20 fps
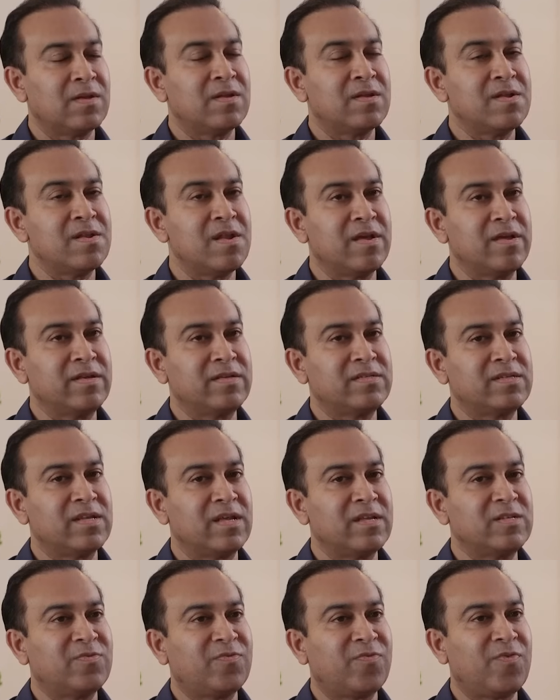Nice.
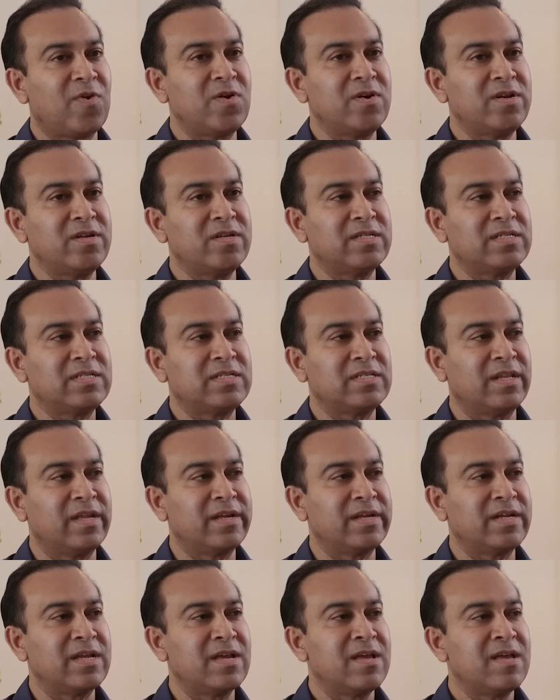As far as
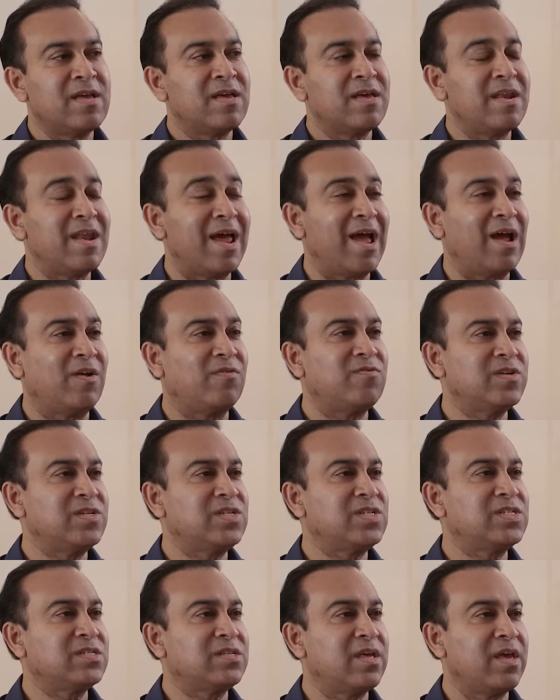like an average
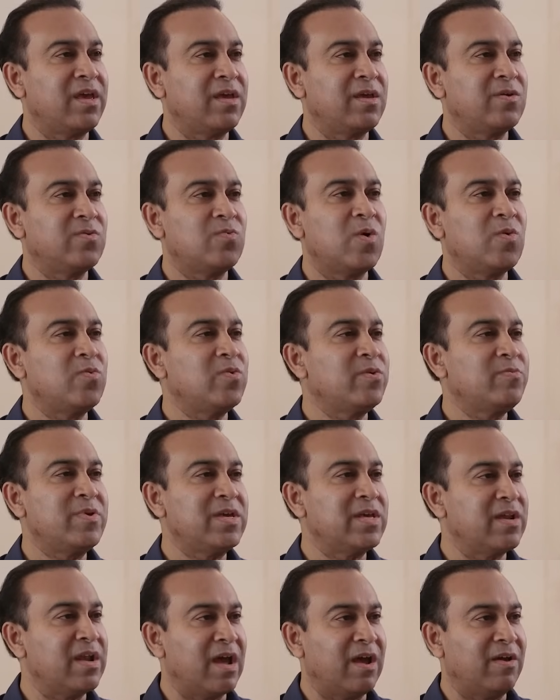stay, what would be
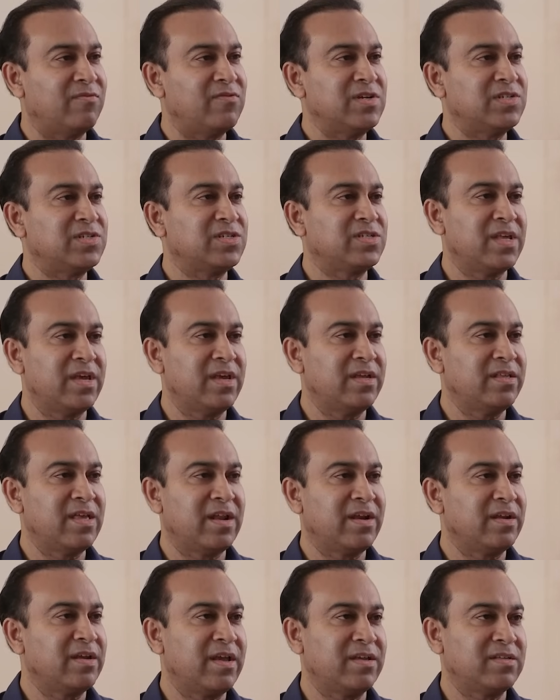an average stay
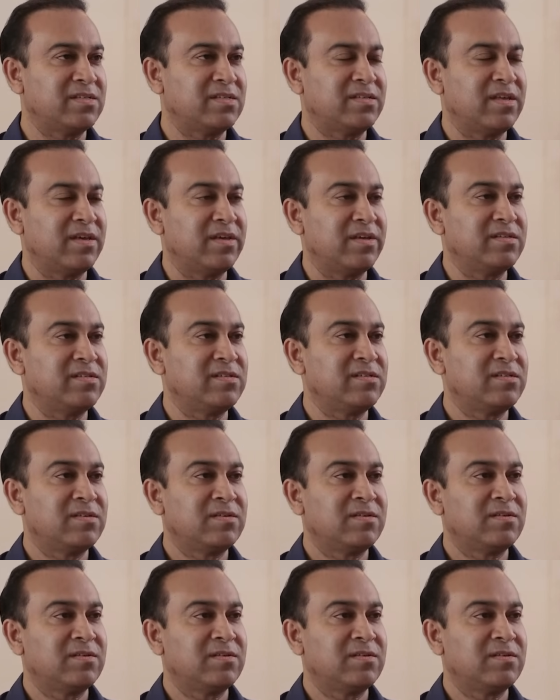that a guest stays?